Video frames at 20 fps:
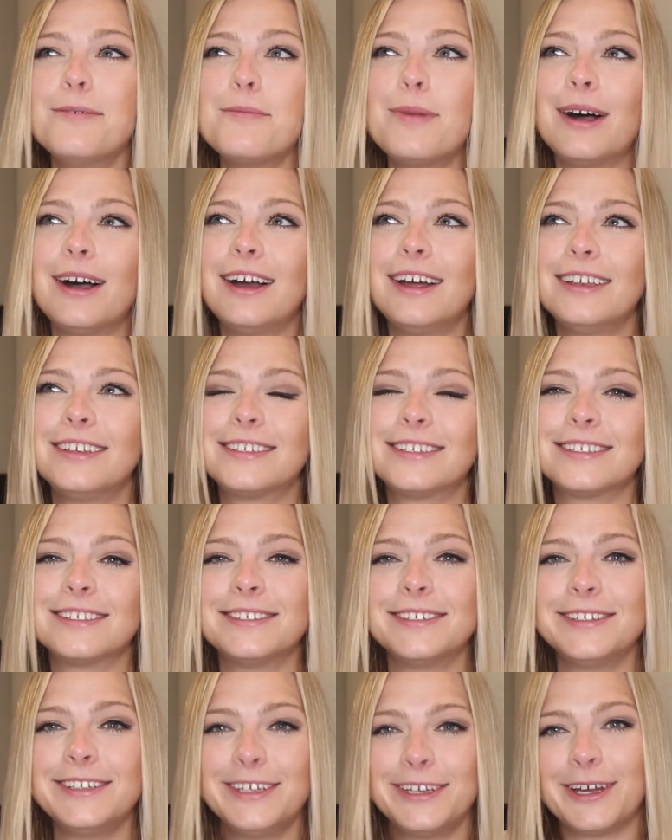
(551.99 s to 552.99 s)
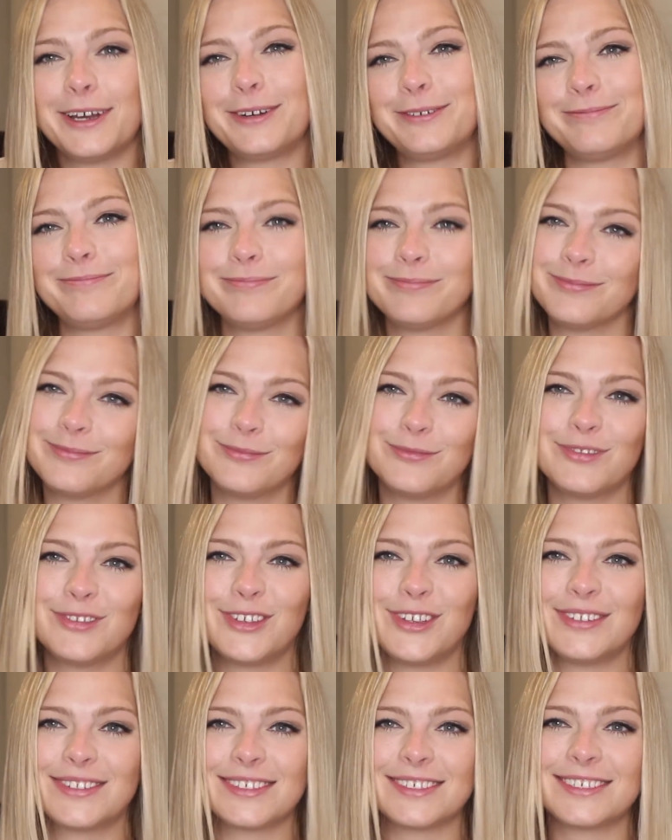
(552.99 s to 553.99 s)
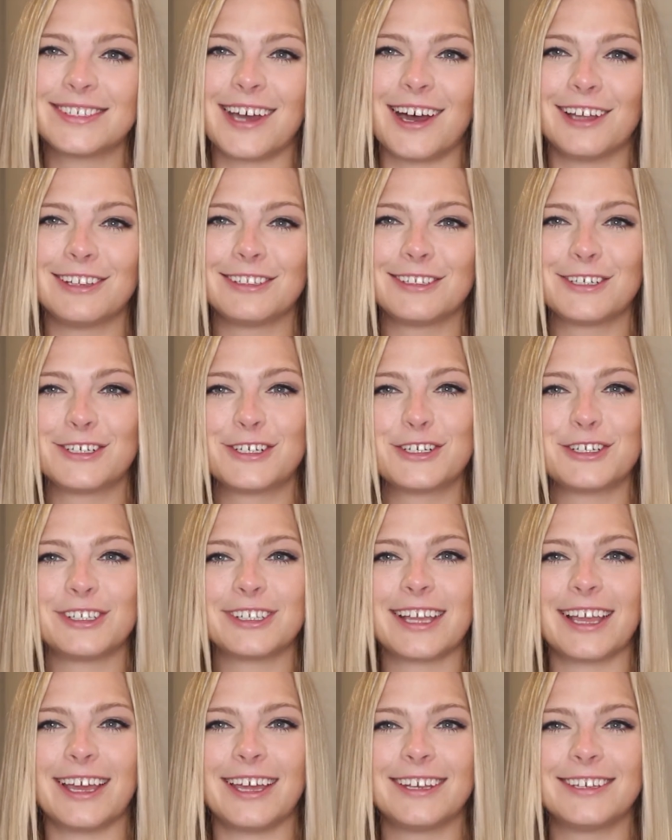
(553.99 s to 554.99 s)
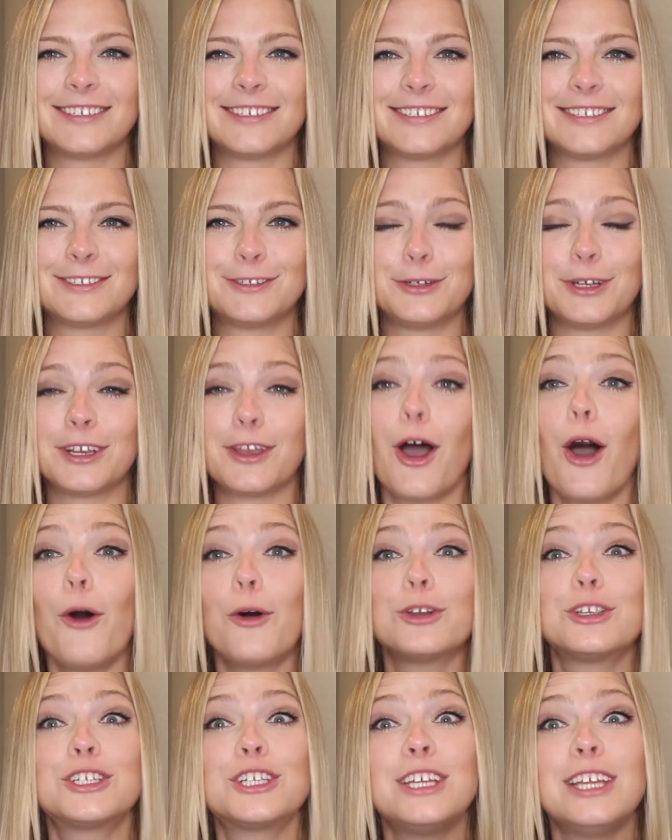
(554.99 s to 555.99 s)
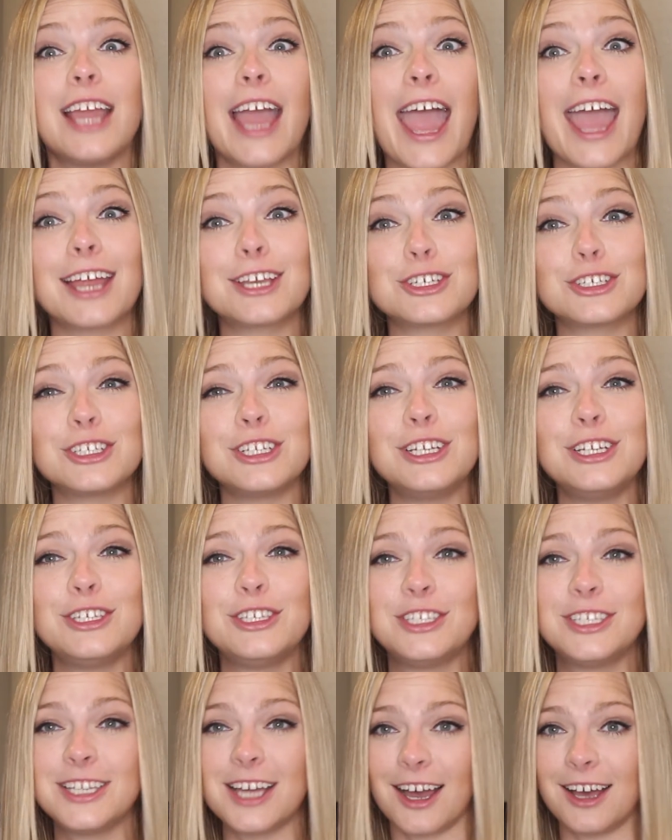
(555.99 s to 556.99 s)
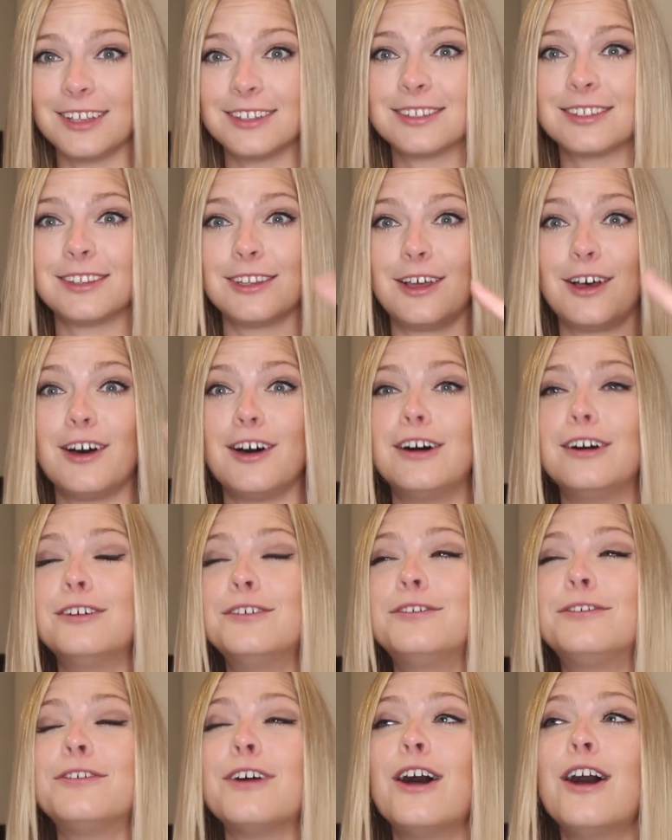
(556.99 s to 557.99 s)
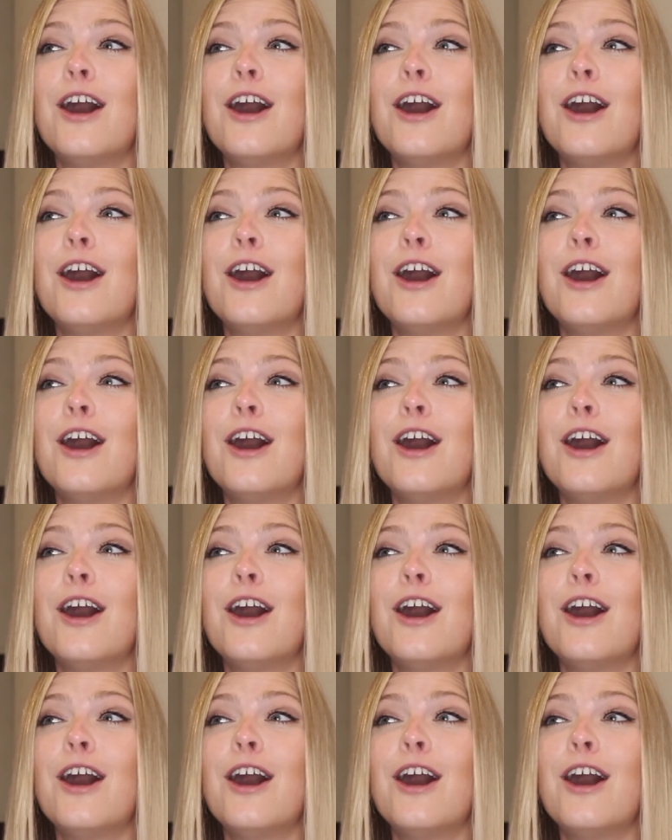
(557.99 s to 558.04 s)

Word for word: but you know she's a toddler she'll get to it oh she actually does love